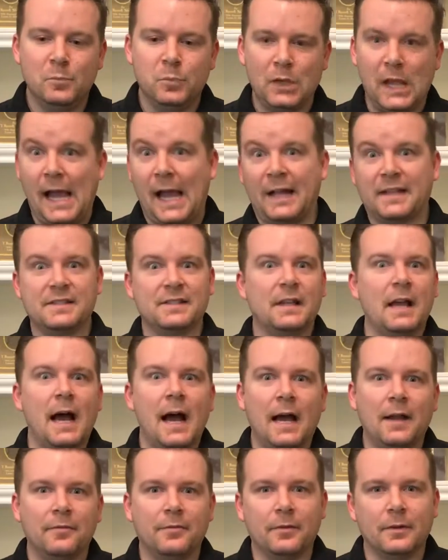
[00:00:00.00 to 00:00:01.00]
Black
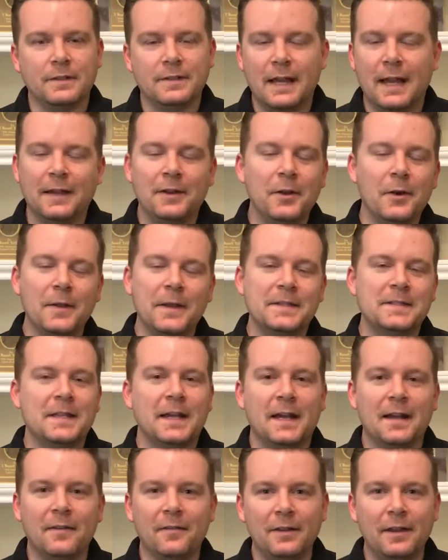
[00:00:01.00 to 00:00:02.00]
Scott, for instance. I know that's
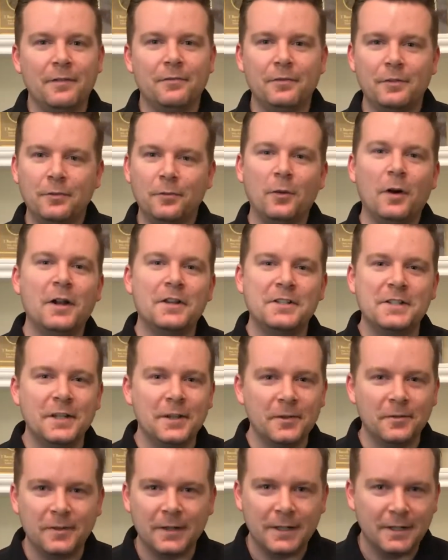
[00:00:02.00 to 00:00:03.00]
kind of, if you've watched the
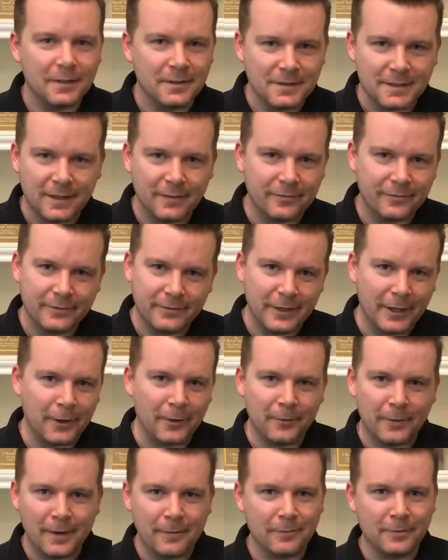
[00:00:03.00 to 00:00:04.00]
other videos, I've
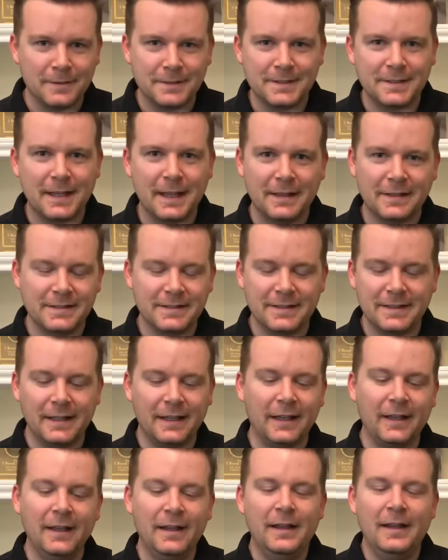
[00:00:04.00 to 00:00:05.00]
kind of referenced that as
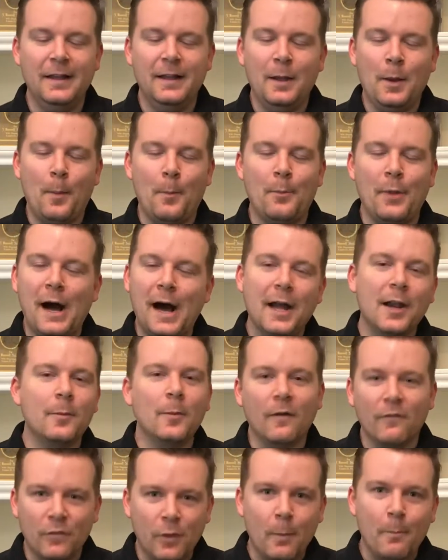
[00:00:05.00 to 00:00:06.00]
the
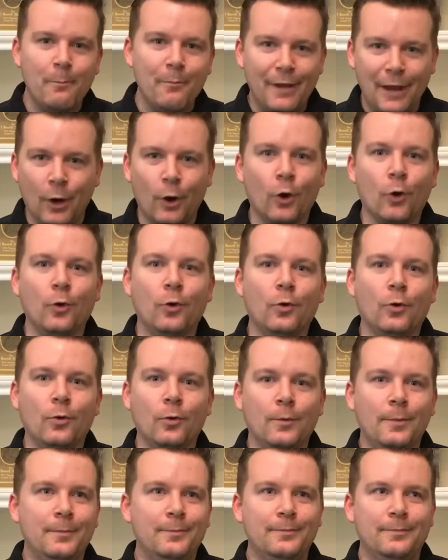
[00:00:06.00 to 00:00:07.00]
bottom of the
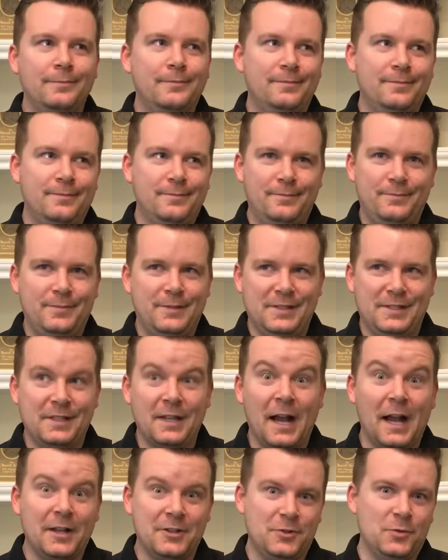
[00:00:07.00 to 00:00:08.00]
barrel
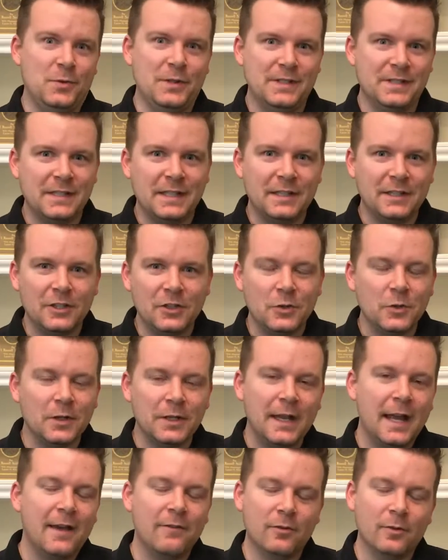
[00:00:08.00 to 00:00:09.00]
Scotch whiskey that you
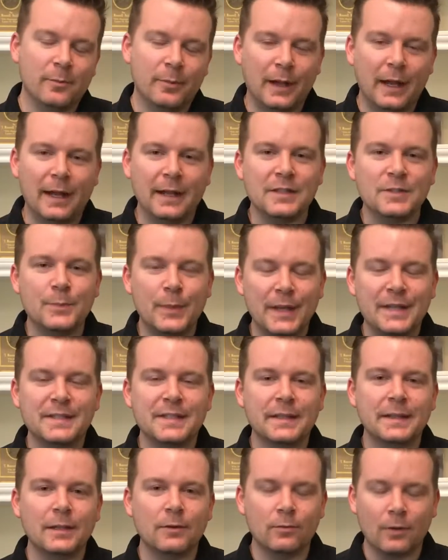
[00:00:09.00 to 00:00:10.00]
could ever buy. It's
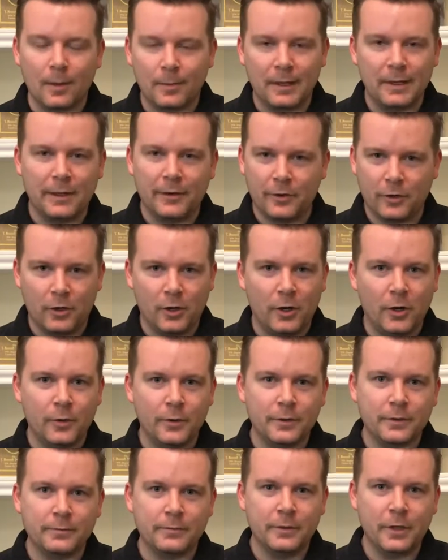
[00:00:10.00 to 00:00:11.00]
basically rubbing
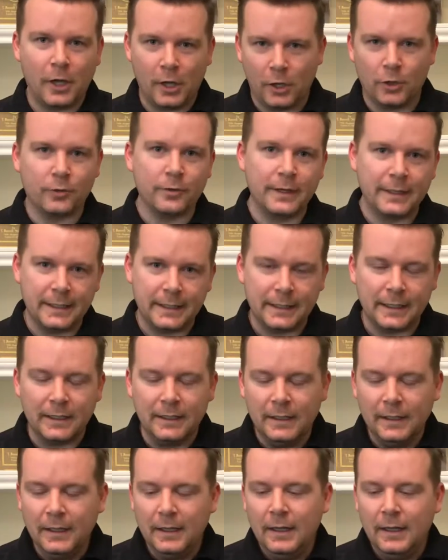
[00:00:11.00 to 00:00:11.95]
alcohol with coloring in it.